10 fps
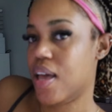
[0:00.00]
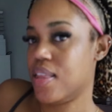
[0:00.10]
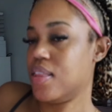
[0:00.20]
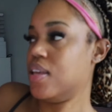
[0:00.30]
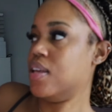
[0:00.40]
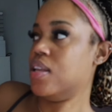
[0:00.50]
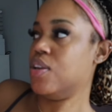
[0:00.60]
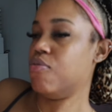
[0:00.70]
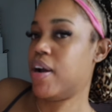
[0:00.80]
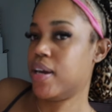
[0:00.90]
And
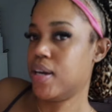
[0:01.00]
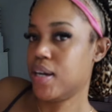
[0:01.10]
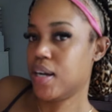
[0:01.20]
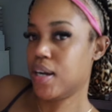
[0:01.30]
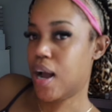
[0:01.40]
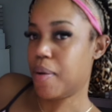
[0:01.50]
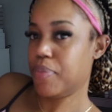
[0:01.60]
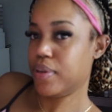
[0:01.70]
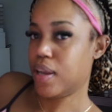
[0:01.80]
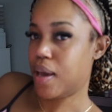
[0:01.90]
then right here, I
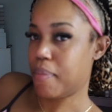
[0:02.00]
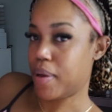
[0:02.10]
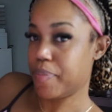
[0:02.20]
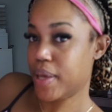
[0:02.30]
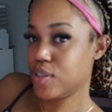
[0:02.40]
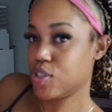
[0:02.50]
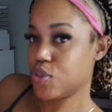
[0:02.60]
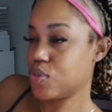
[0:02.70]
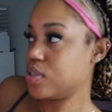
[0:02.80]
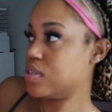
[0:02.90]
put like my
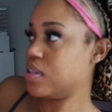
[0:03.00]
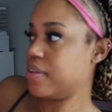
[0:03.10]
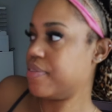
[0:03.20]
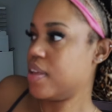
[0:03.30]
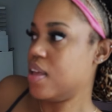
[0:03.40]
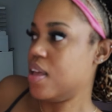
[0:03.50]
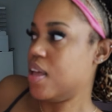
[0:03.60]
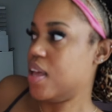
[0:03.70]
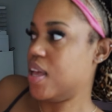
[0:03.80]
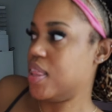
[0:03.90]
pencils and
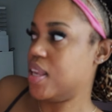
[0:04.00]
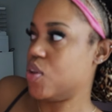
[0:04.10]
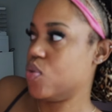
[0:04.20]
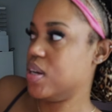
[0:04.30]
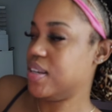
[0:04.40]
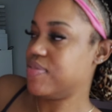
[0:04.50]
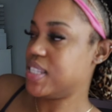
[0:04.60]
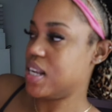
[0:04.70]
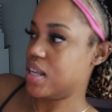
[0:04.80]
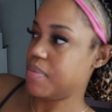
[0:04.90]
stuff. And then you lift
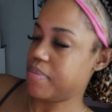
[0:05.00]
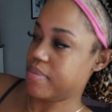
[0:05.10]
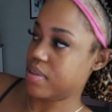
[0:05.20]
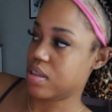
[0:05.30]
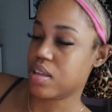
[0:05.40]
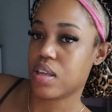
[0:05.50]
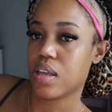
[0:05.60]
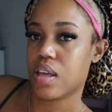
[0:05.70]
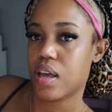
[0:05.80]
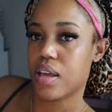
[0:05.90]
it up
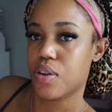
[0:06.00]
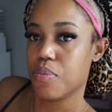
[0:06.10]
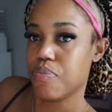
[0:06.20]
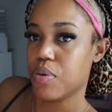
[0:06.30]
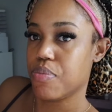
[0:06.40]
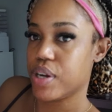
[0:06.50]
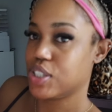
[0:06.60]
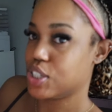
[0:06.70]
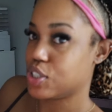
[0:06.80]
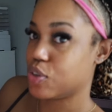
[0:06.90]
and the
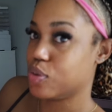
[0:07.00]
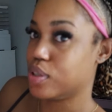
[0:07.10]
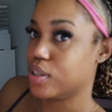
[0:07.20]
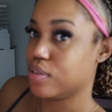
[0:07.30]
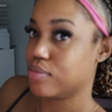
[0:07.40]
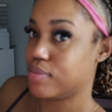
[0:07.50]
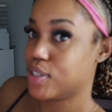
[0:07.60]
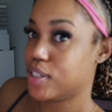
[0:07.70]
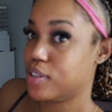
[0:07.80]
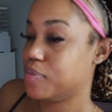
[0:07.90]
brushes go there. You
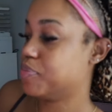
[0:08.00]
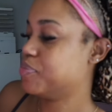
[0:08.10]
see it?